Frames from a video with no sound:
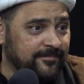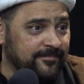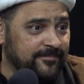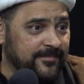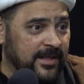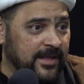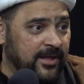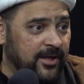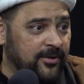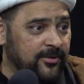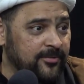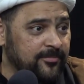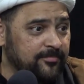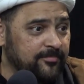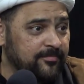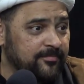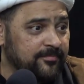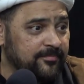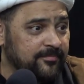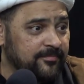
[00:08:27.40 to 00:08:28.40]
You know,
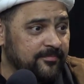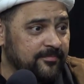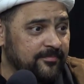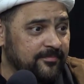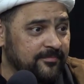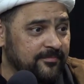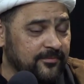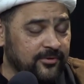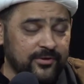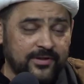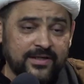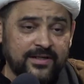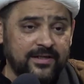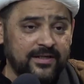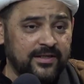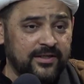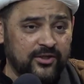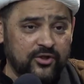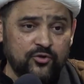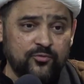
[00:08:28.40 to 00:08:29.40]
look at
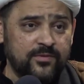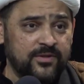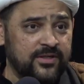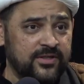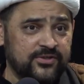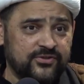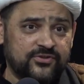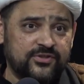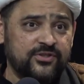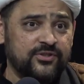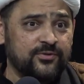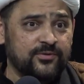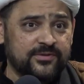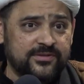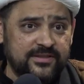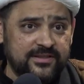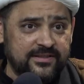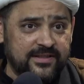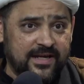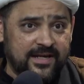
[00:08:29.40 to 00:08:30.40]
human history, you'll
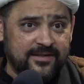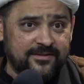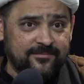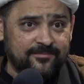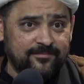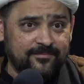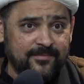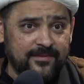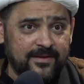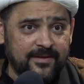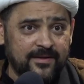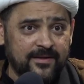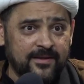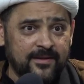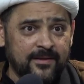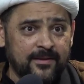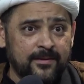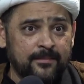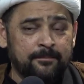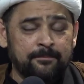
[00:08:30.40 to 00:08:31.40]
see that.
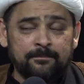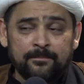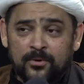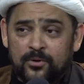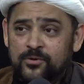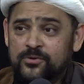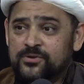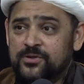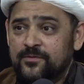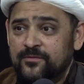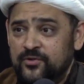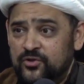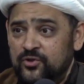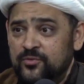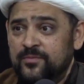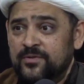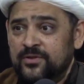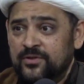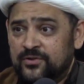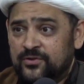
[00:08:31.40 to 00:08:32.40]
Most of
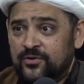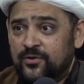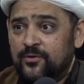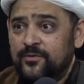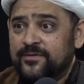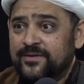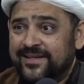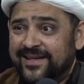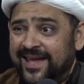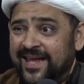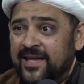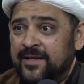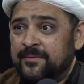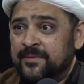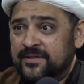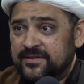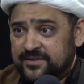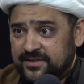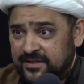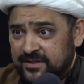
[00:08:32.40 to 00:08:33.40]
human growth came
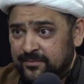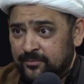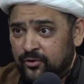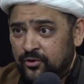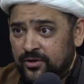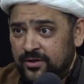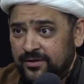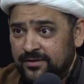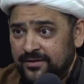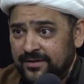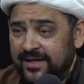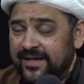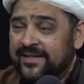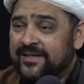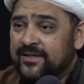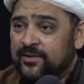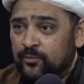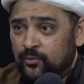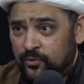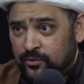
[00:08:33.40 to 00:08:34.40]
in turmoil
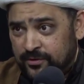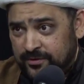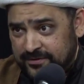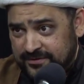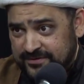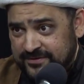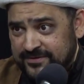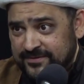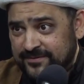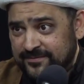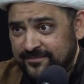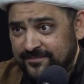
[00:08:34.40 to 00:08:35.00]
and in wars.